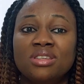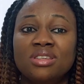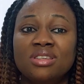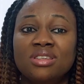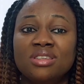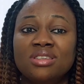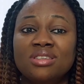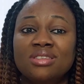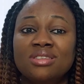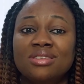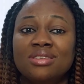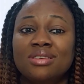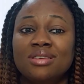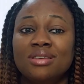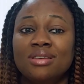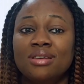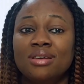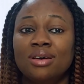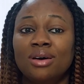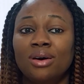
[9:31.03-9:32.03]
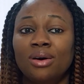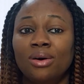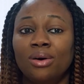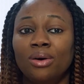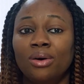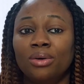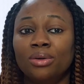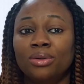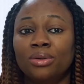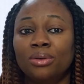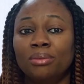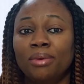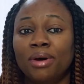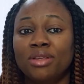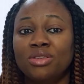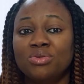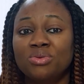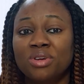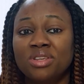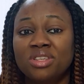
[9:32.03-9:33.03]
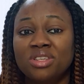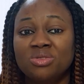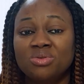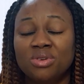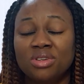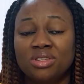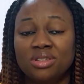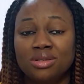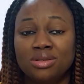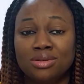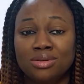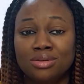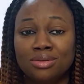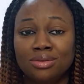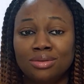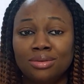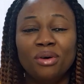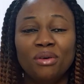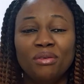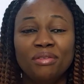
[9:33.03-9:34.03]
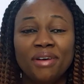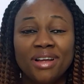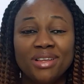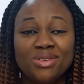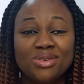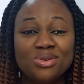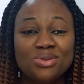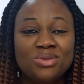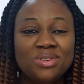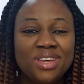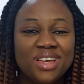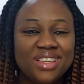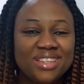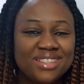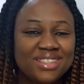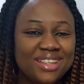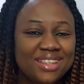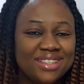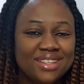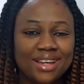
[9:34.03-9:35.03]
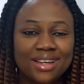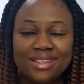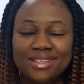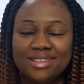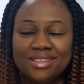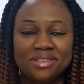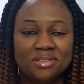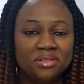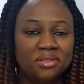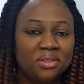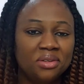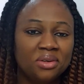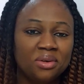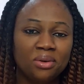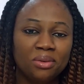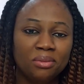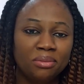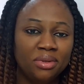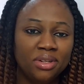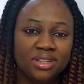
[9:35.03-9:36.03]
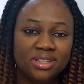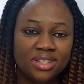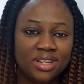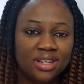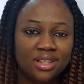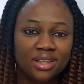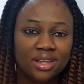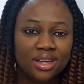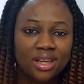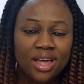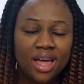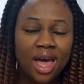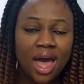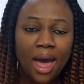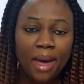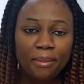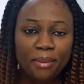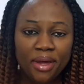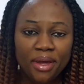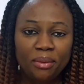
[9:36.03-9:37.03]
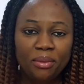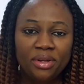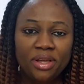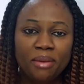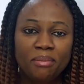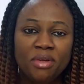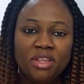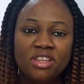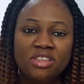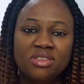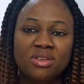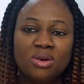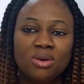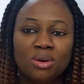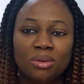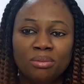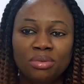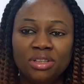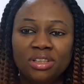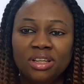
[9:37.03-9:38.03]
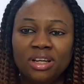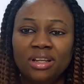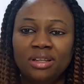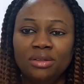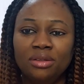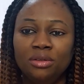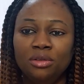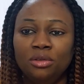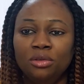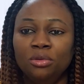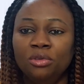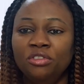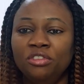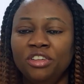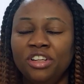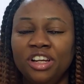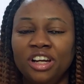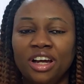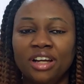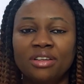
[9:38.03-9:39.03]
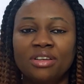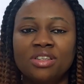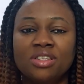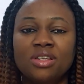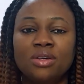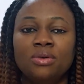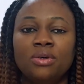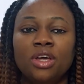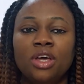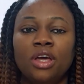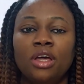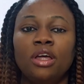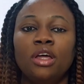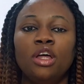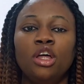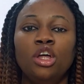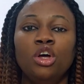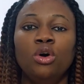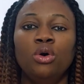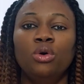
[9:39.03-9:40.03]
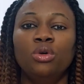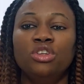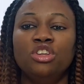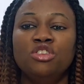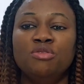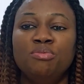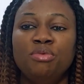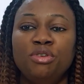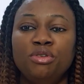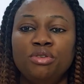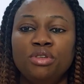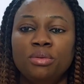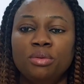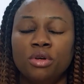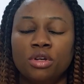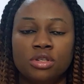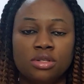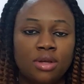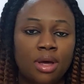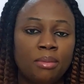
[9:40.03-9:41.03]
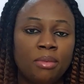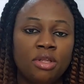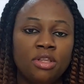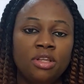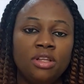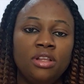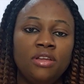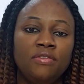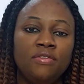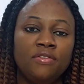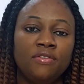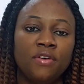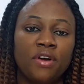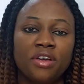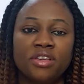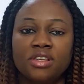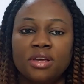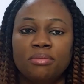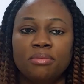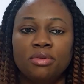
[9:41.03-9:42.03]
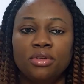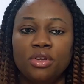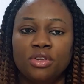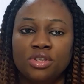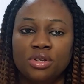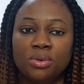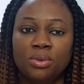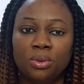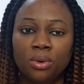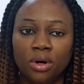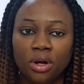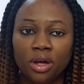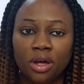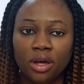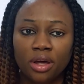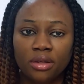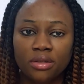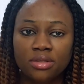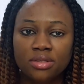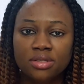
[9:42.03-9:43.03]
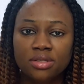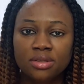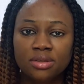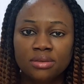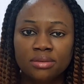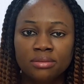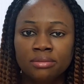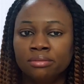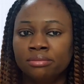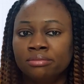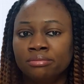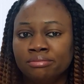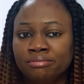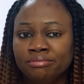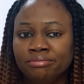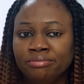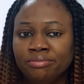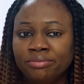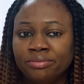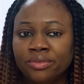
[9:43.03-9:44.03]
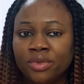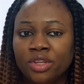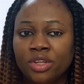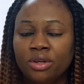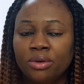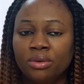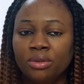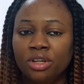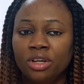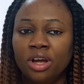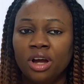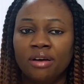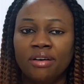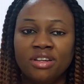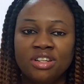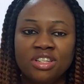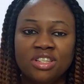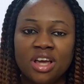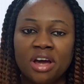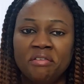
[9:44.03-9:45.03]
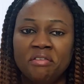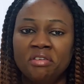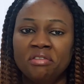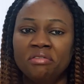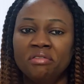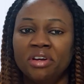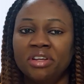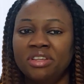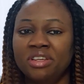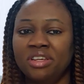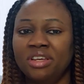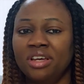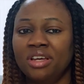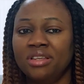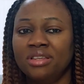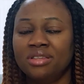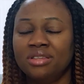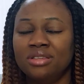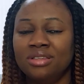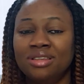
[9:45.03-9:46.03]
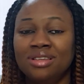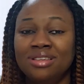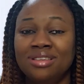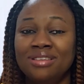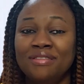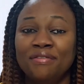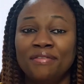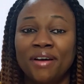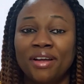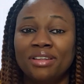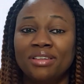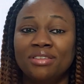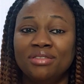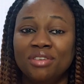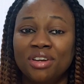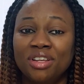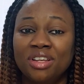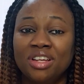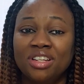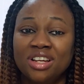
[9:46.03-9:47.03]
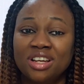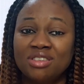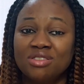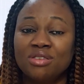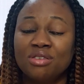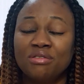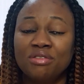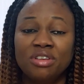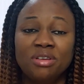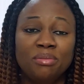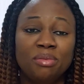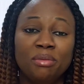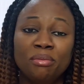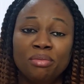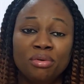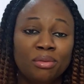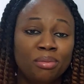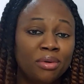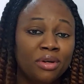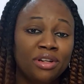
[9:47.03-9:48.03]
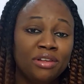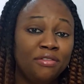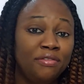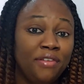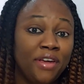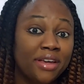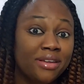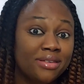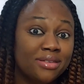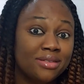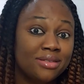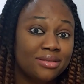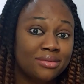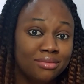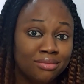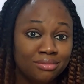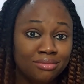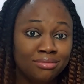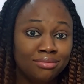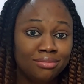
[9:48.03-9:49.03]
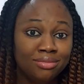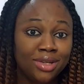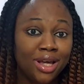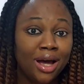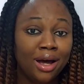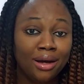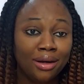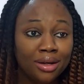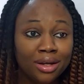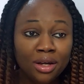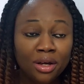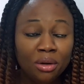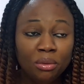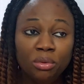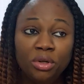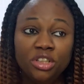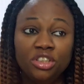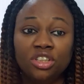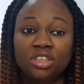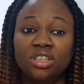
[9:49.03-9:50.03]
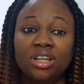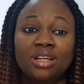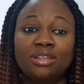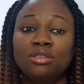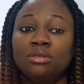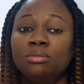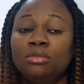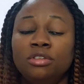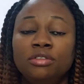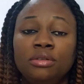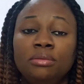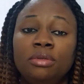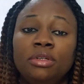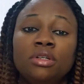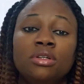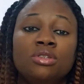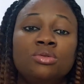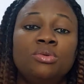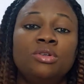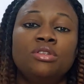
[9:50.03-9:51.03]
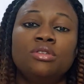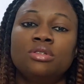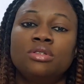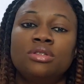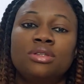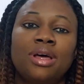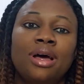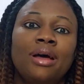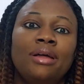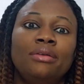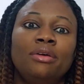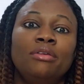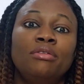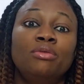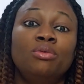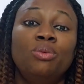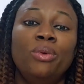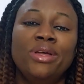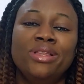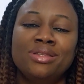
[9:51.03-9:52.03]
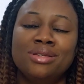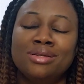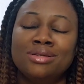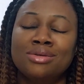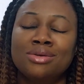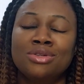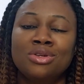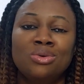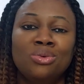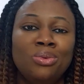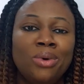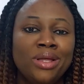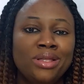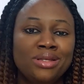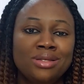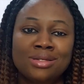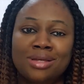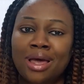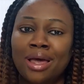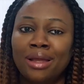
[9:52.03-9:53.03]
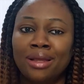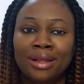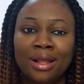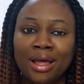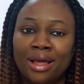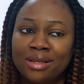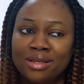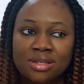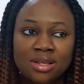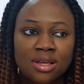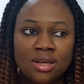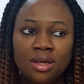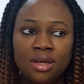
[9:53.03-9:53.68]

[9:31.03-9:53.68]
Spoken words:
This is October 2022. Over 2 years later, it's still not completed. When it's not completed, we really cannot say, okay, this building, because the lift, for example, doesn't work yet. No, the garages aren't ready yet. In fact, drainage has not really been properly fixed. Yeah, we just had to move in because we're just tired of waiting. So the wait is endless.